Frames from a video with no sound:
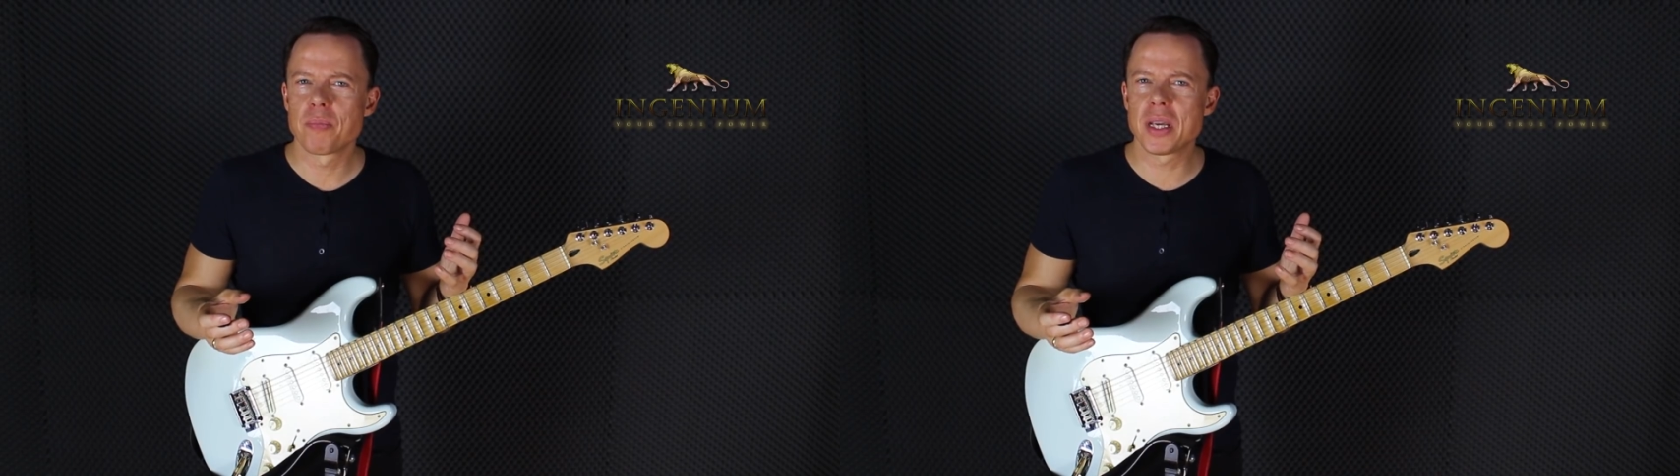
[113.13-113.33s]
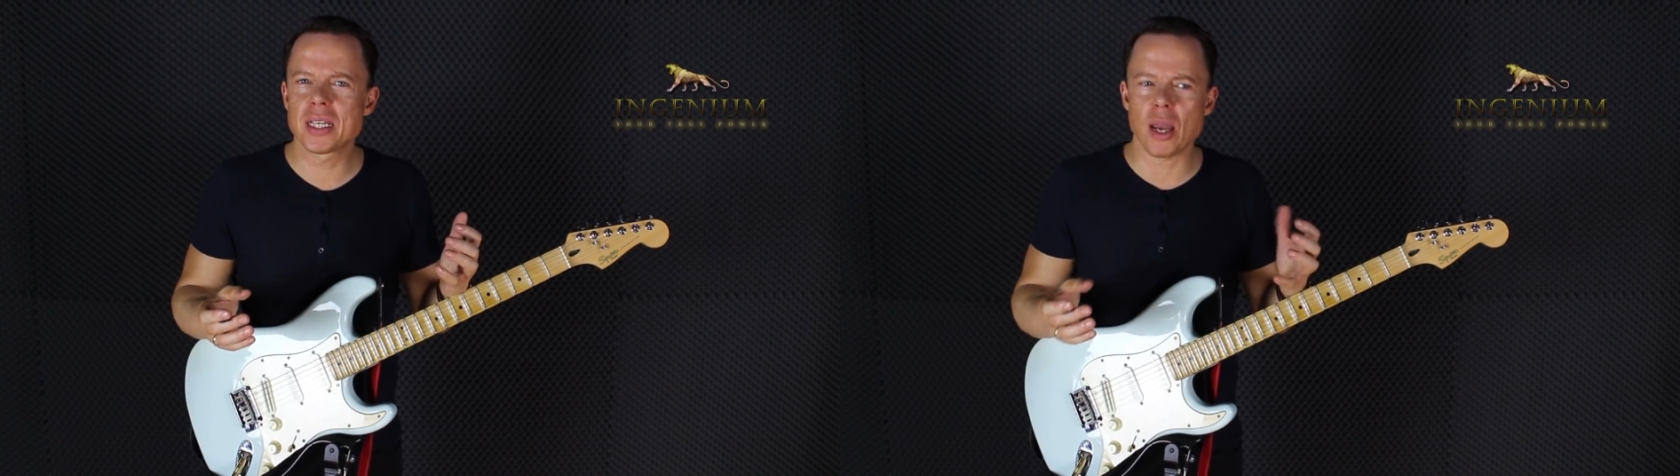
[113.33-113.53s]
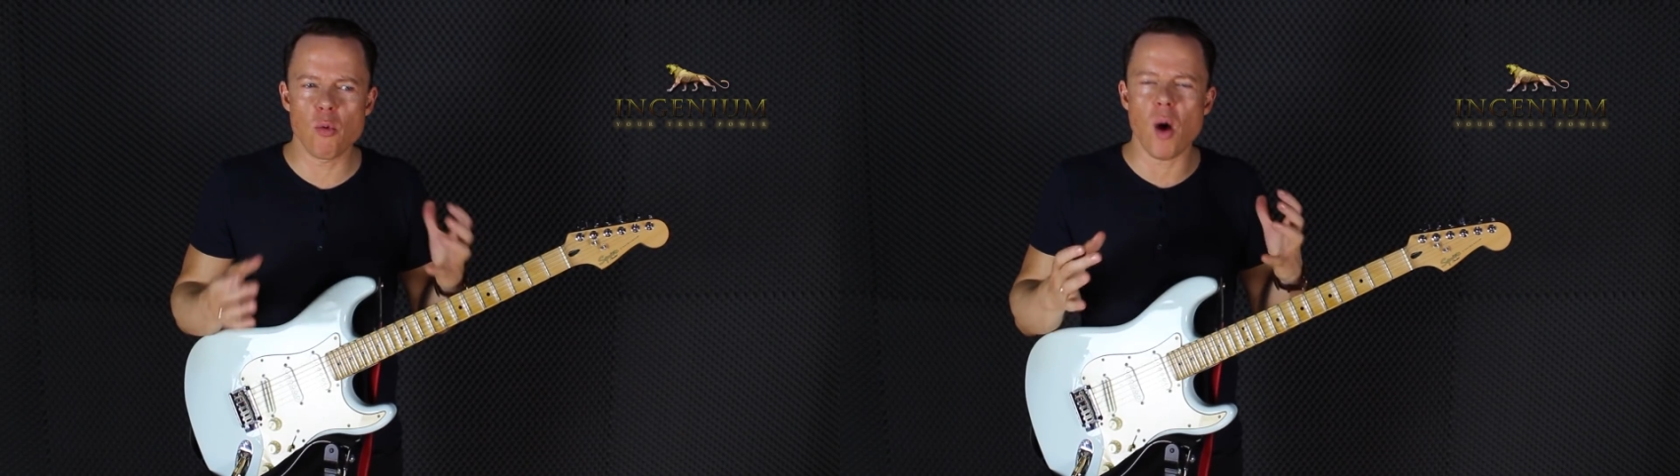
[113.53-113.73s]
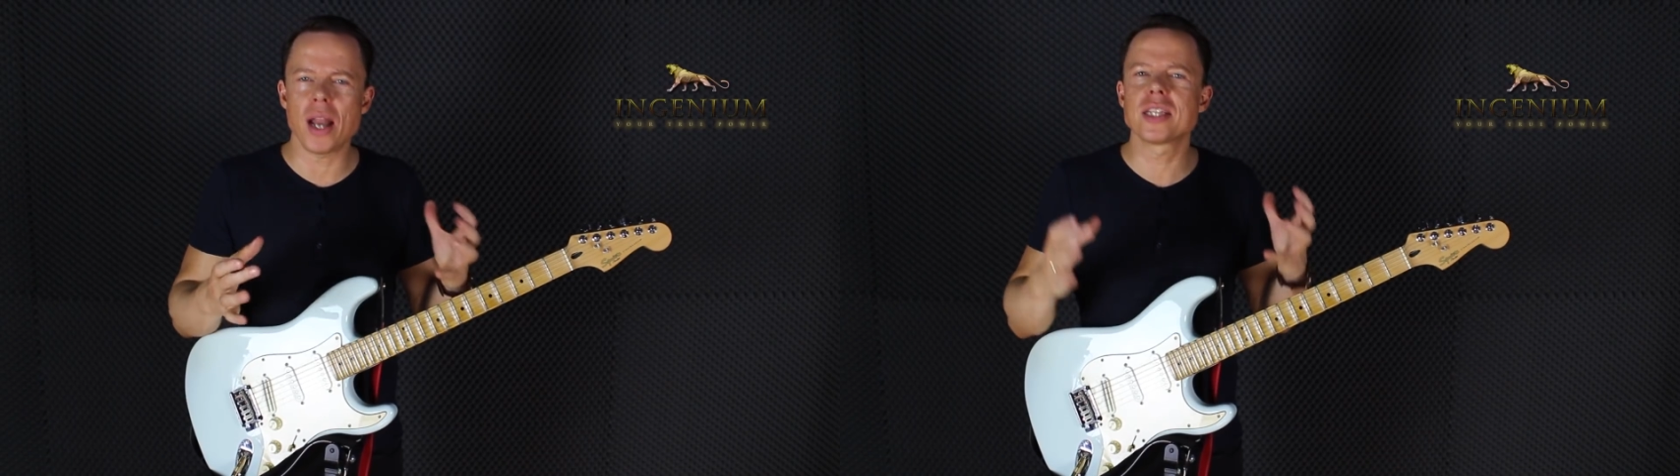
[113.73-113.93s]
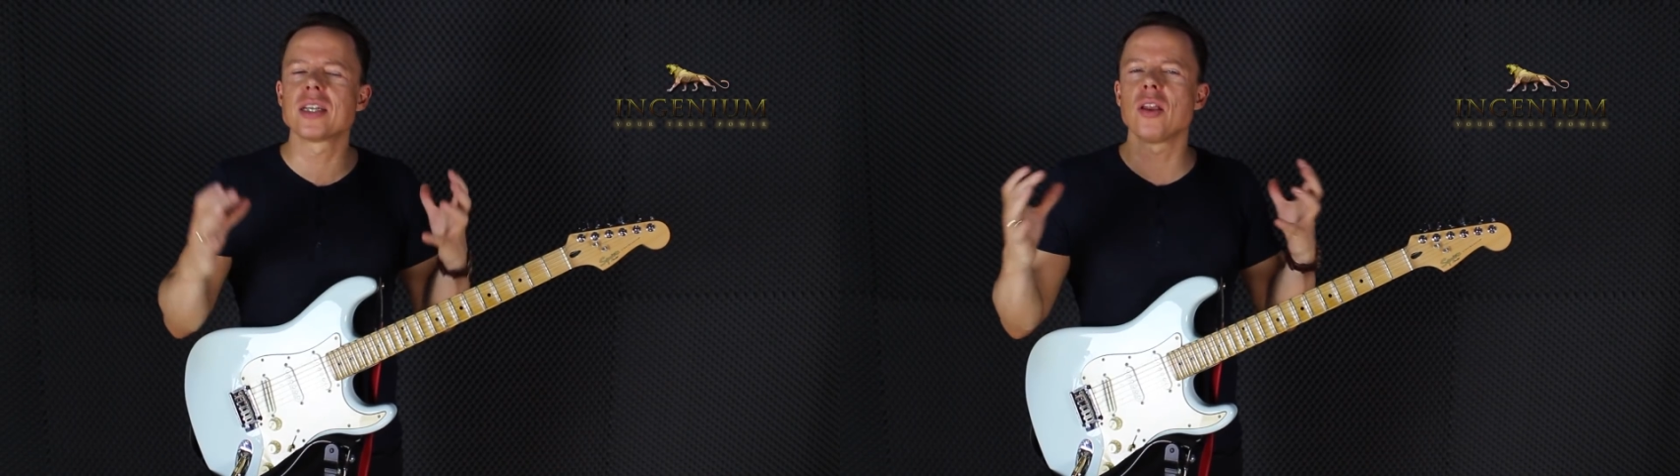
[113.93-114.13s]
because I
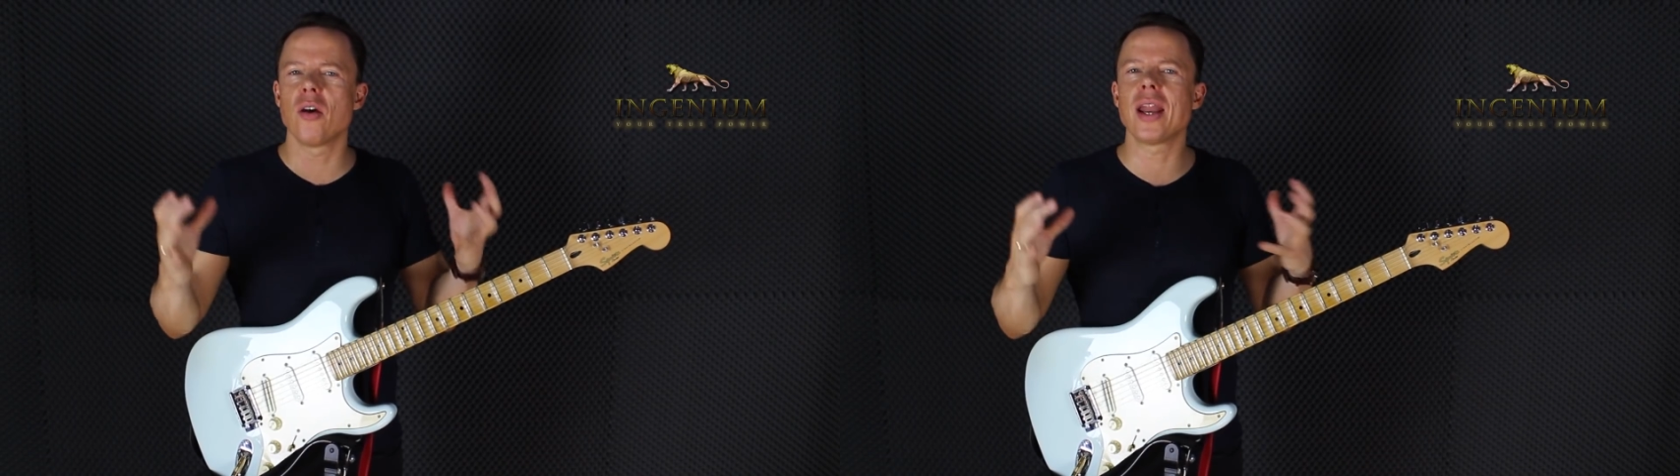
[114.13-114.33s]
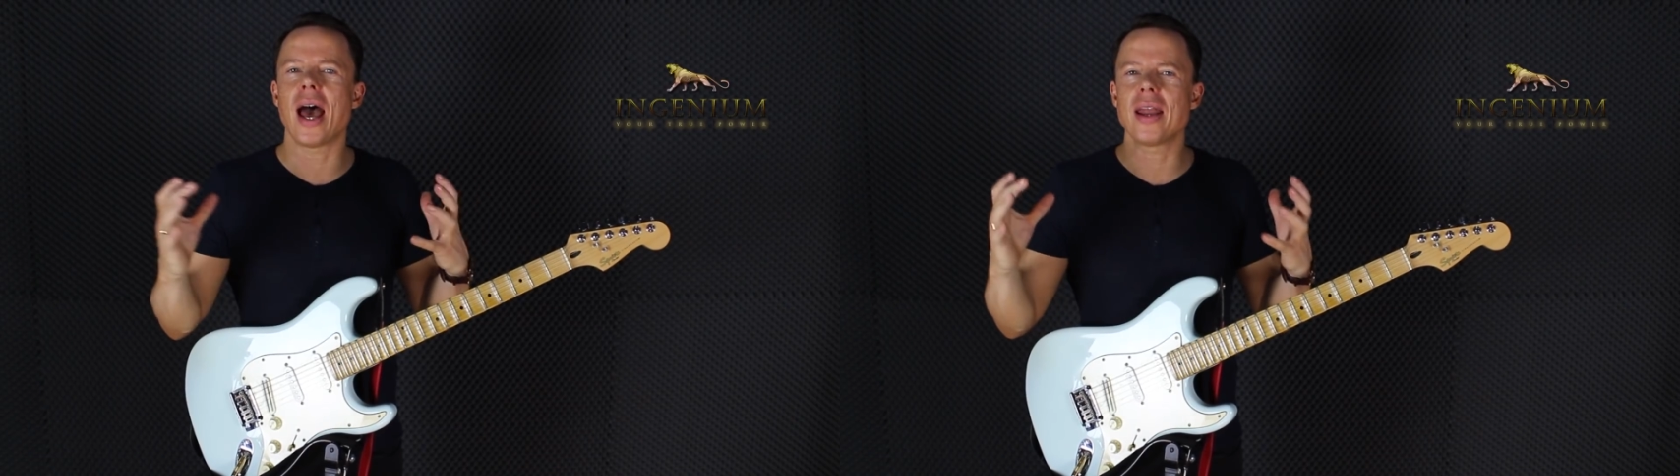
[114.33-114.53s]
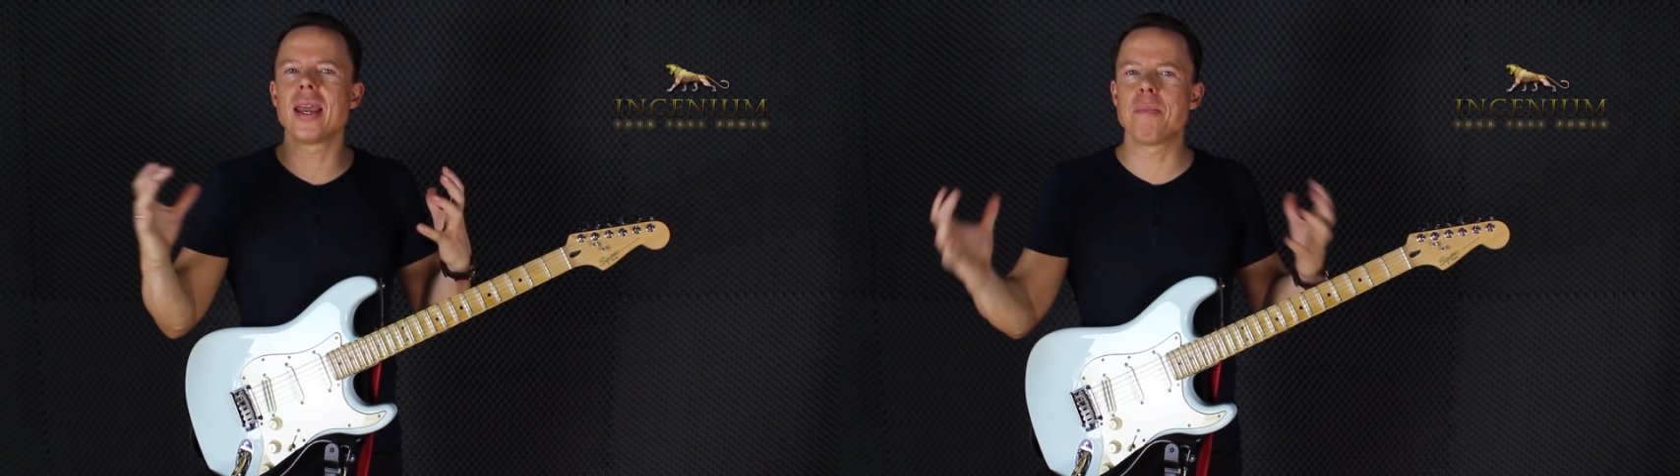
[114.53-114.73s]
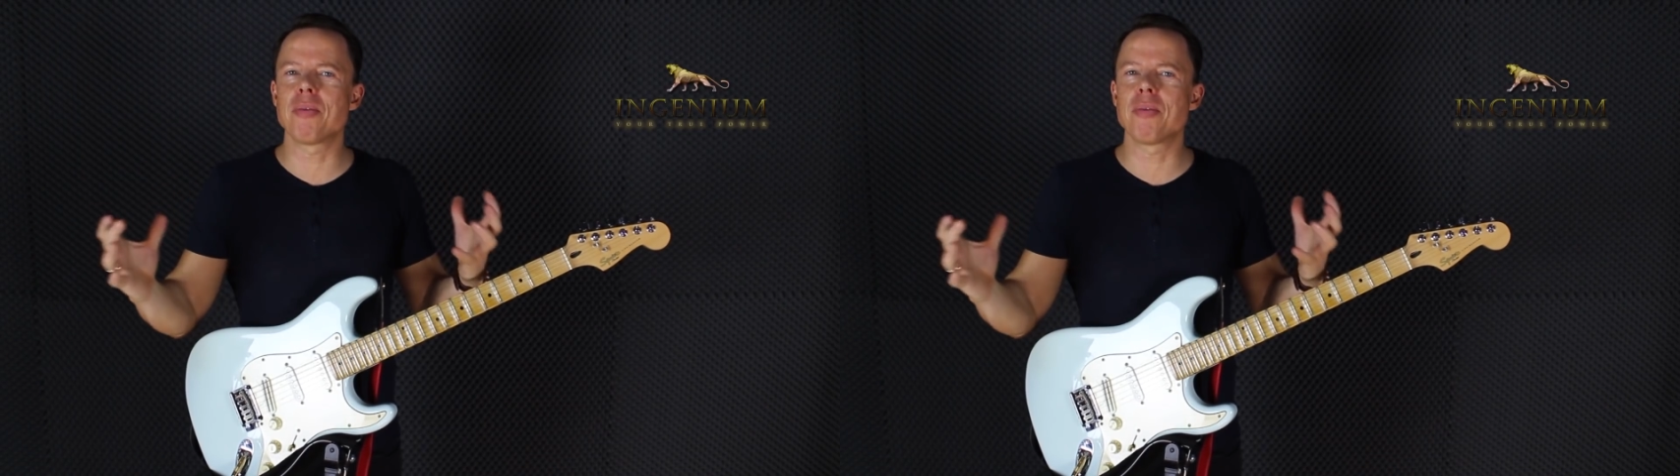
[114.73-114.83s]
wanted to learn how to